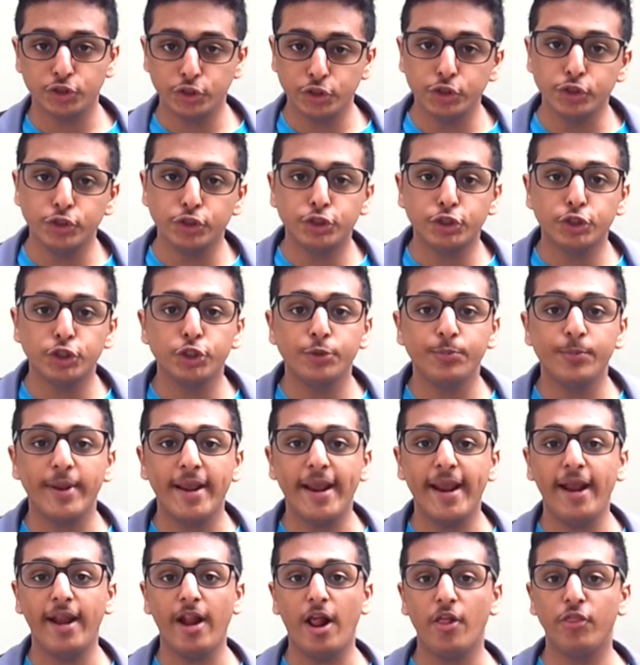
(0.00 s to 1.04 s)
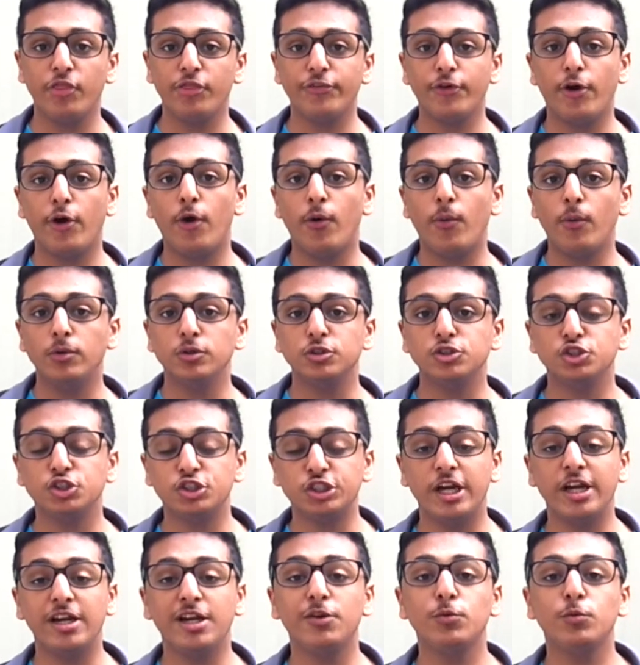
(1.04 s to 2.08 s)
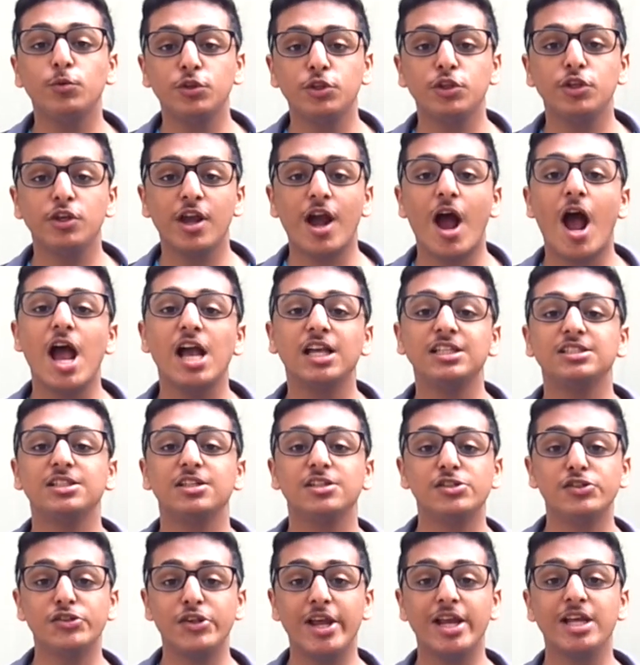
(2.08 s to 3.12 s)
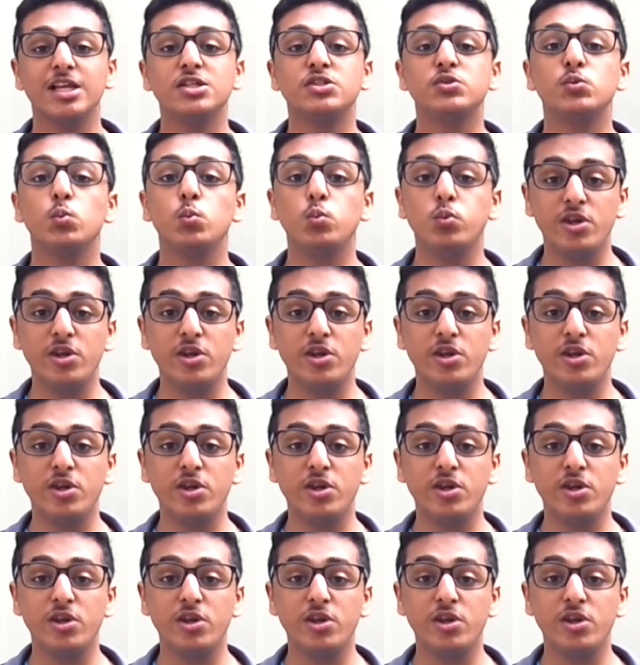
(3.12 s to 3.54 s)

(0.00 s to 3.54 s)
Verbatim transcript: YouTube and I thought share it with you guys because there's